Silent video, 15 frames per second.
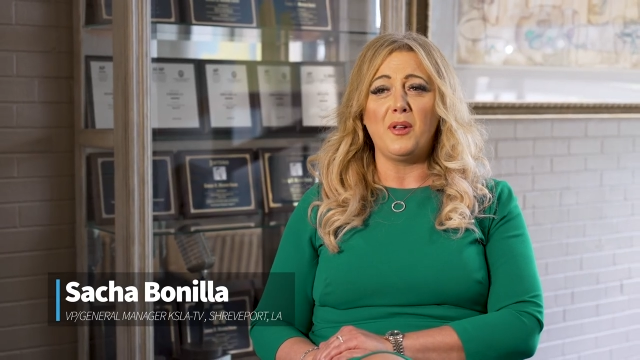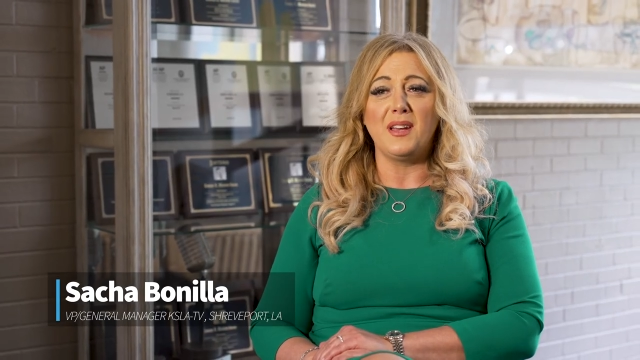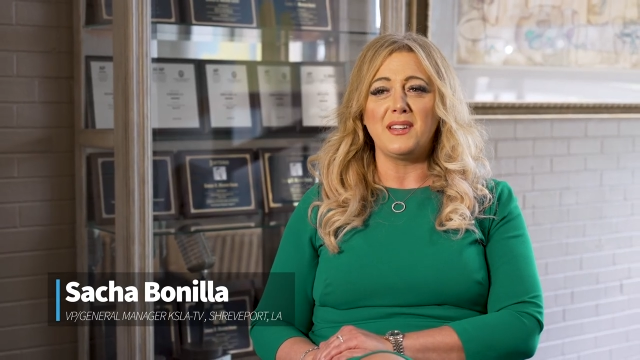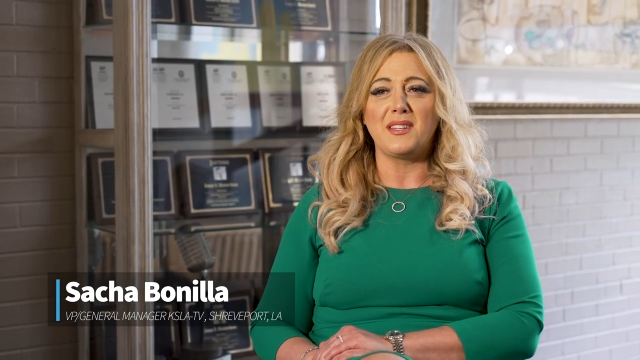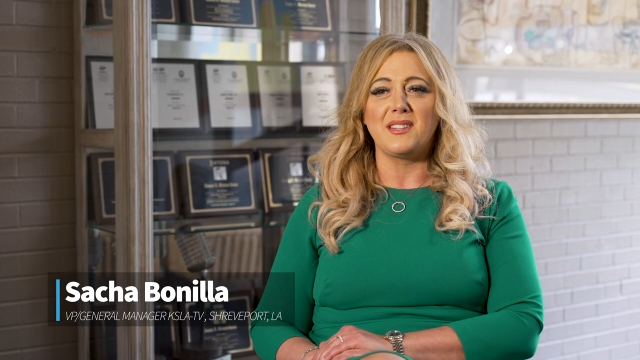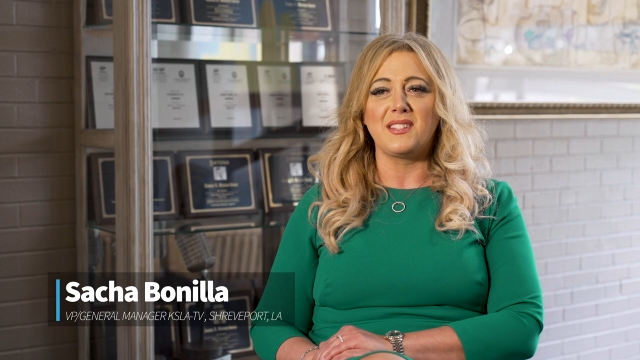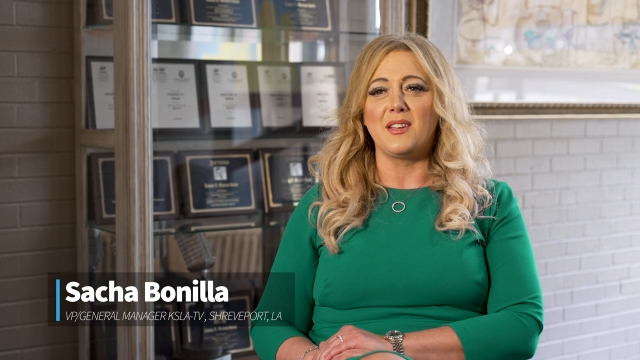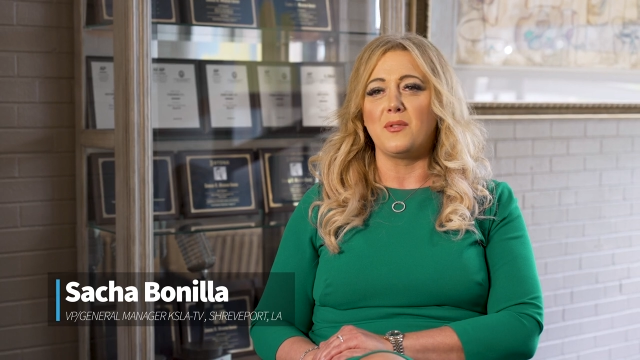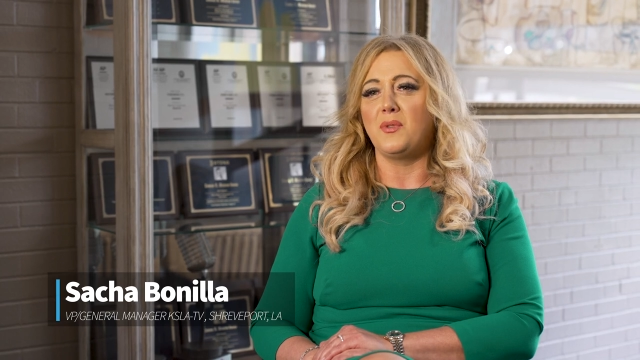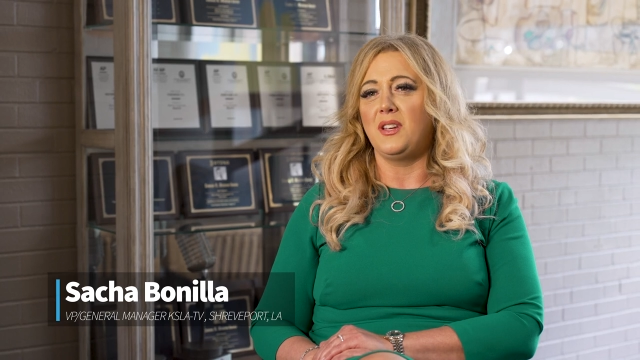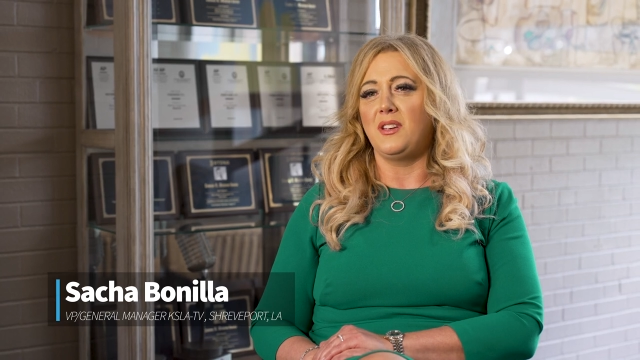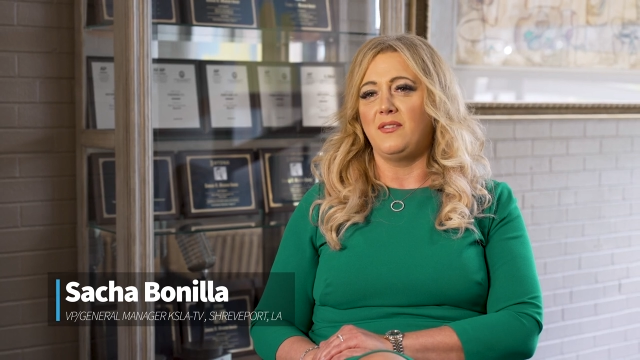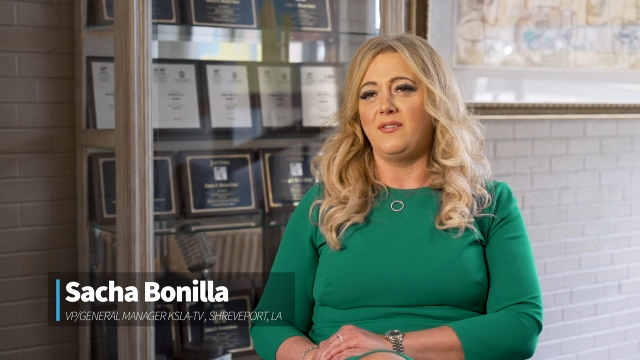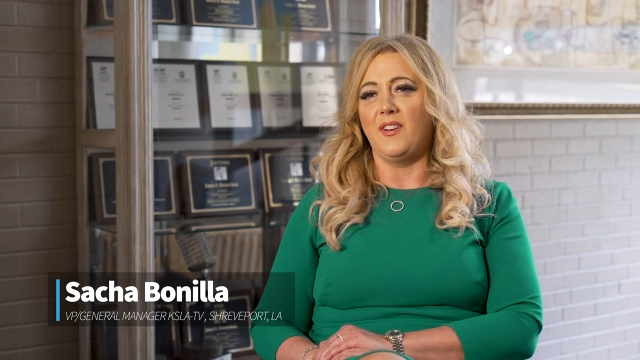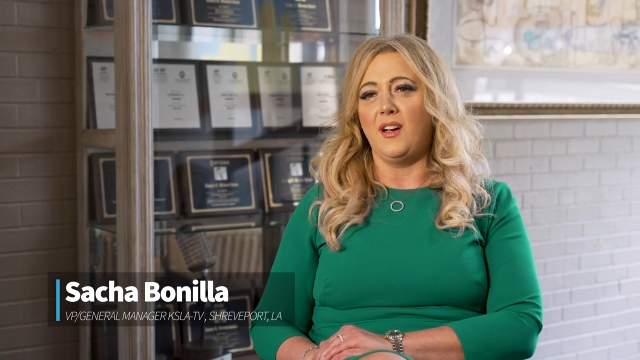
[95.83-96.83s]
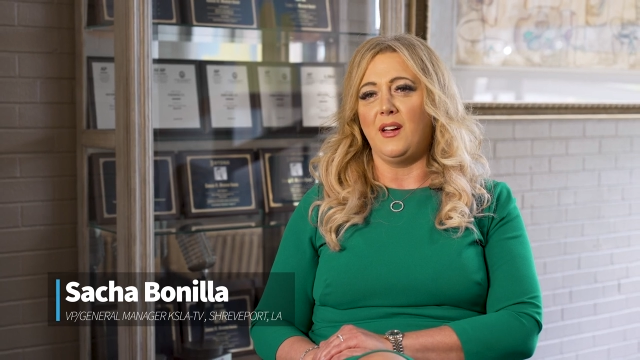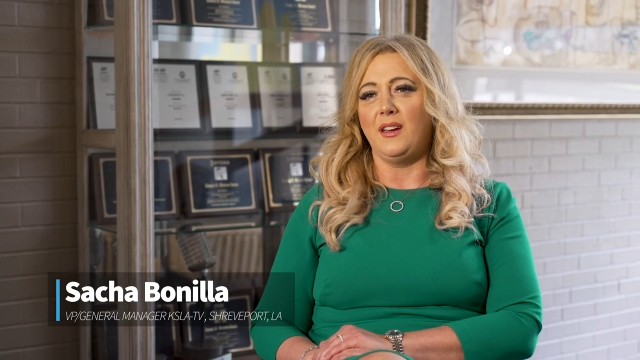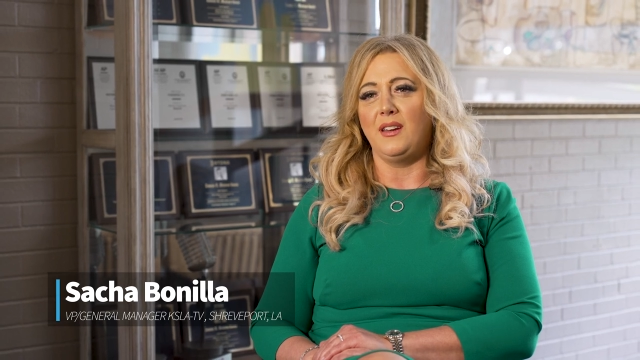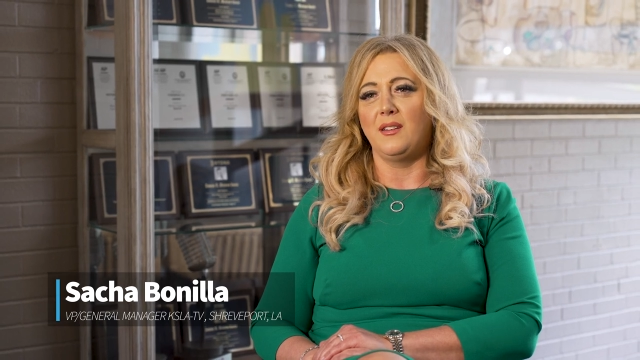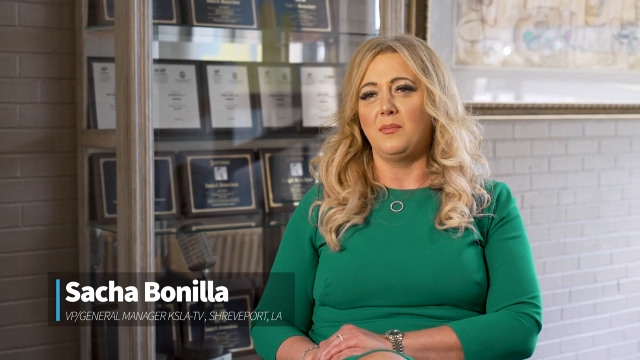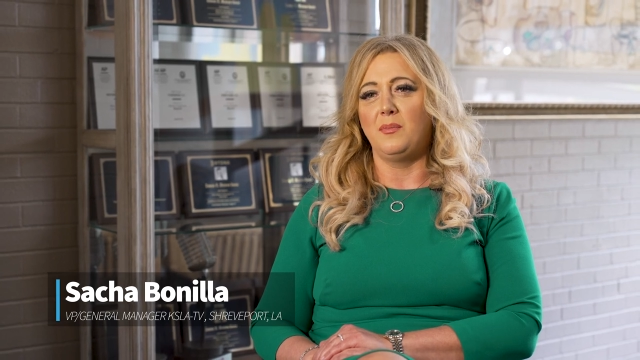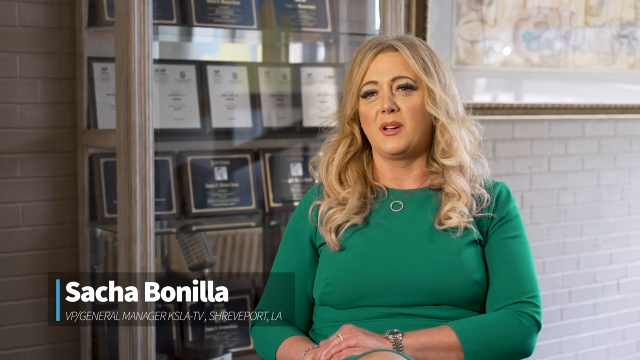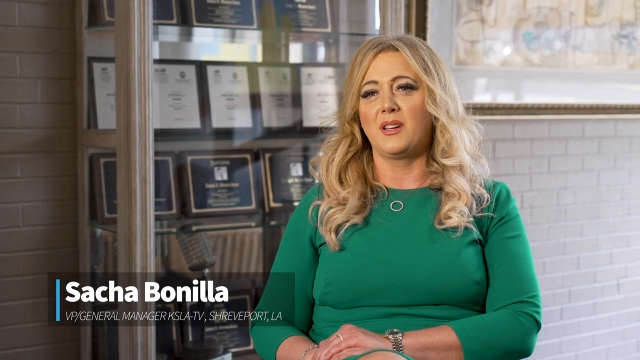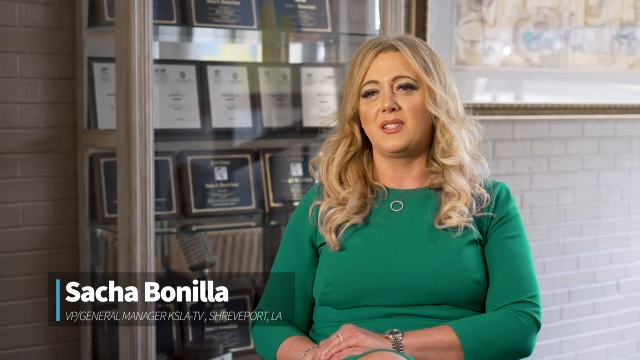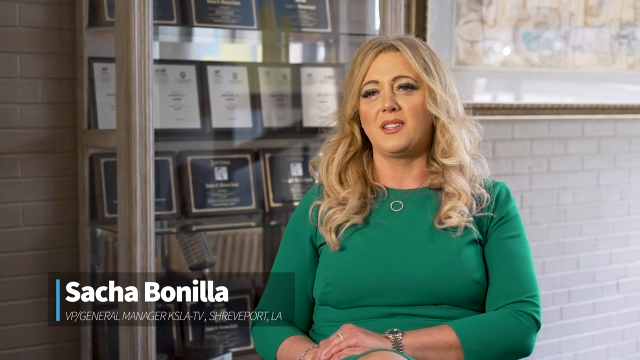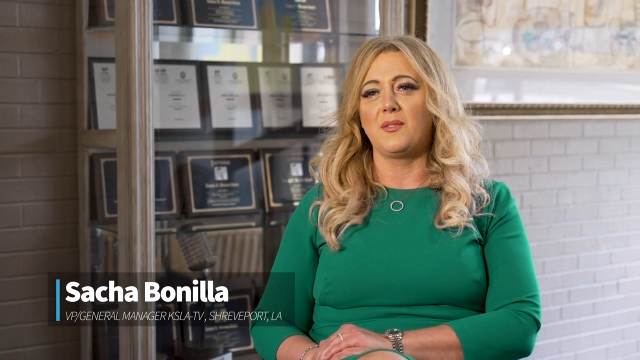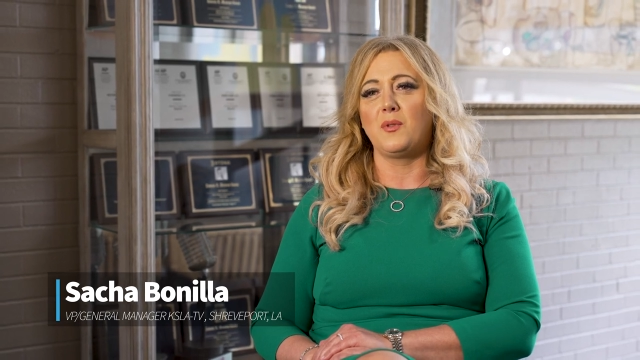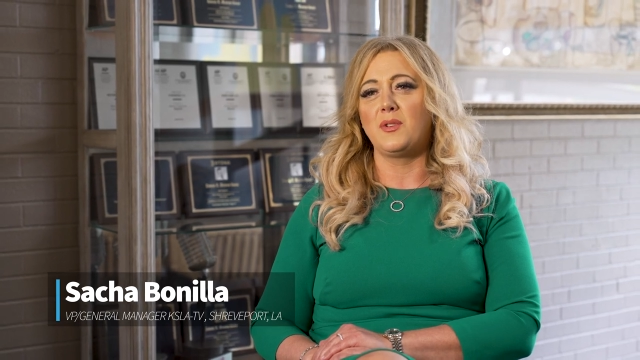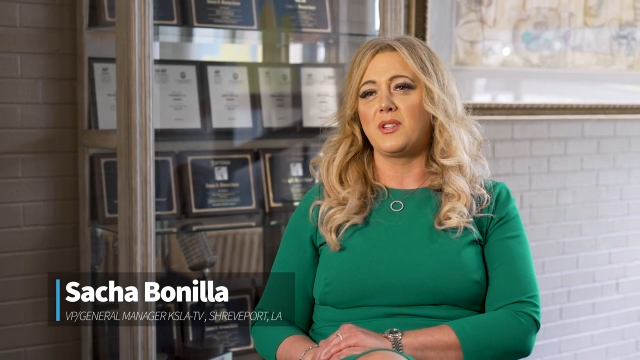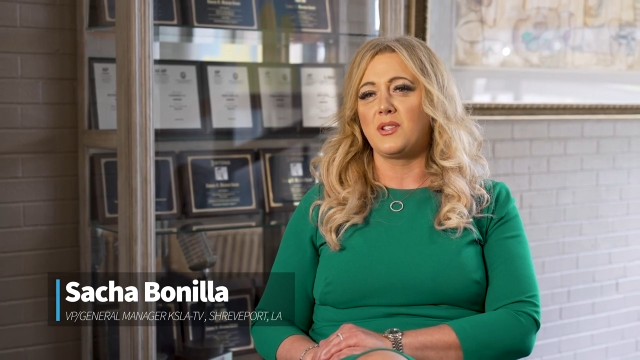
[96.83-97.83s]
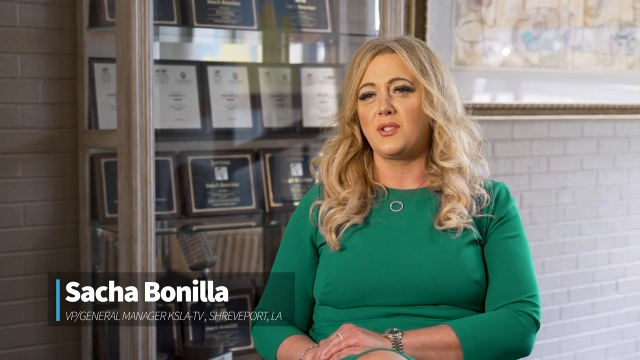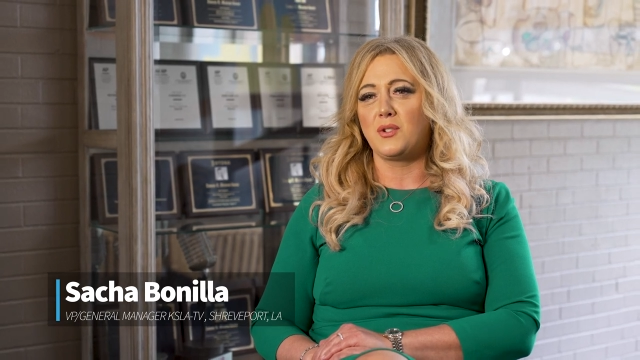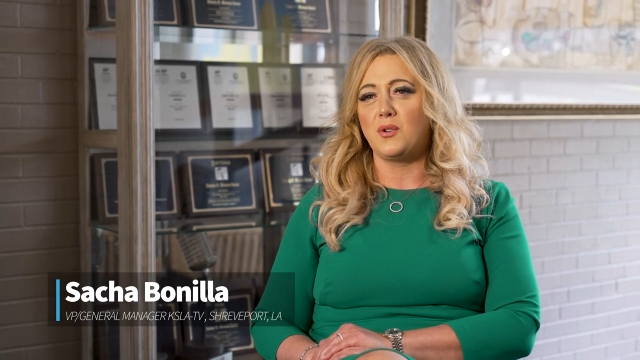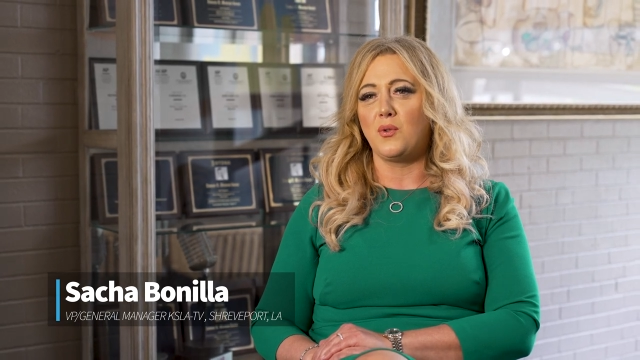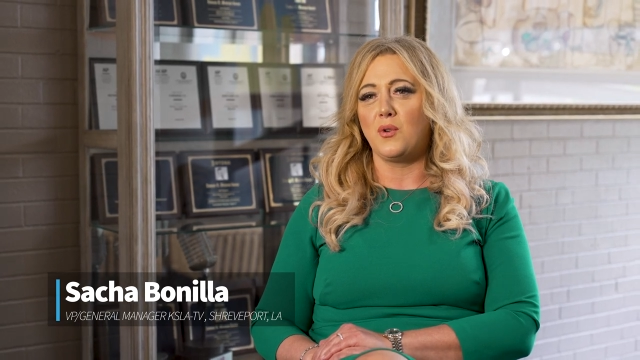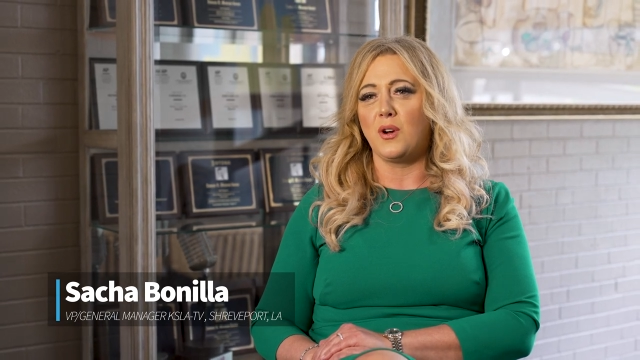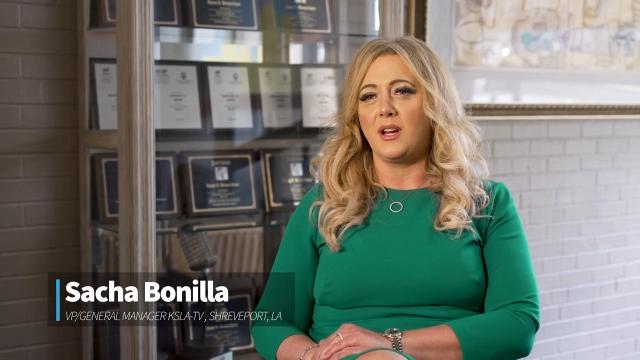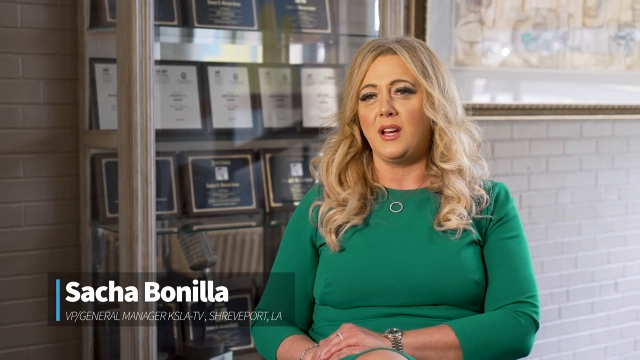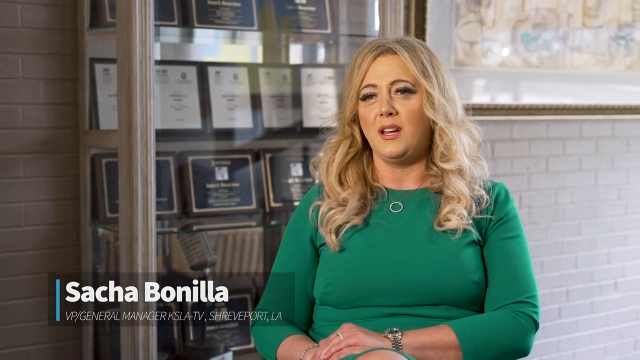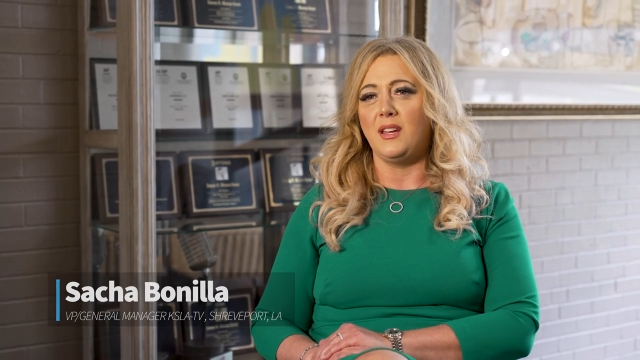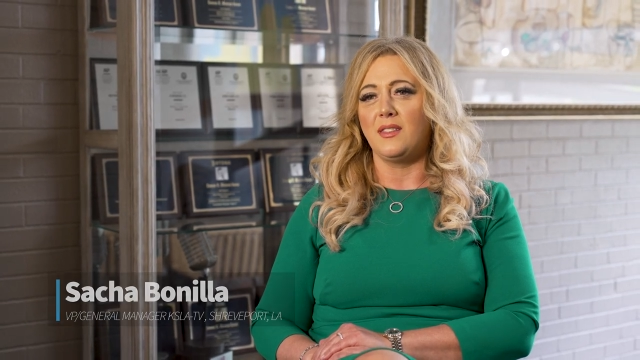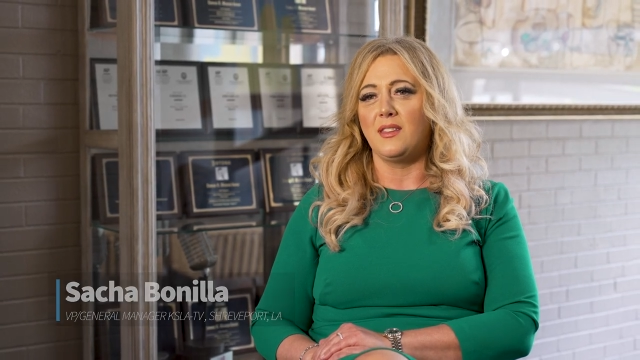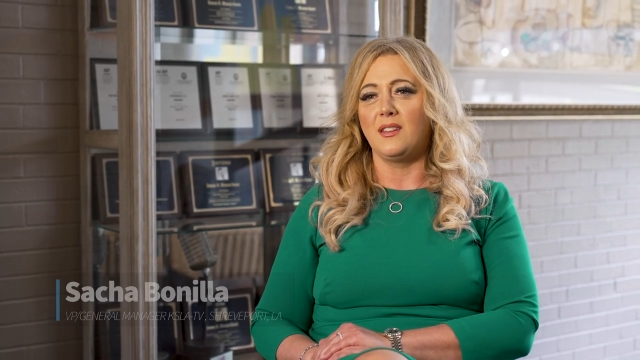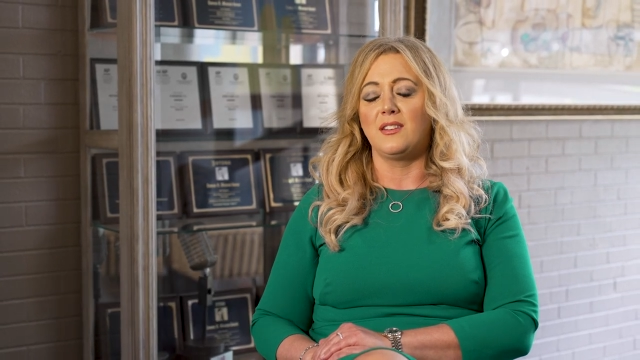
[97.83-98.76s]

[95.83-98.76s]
places that we could find because it was a story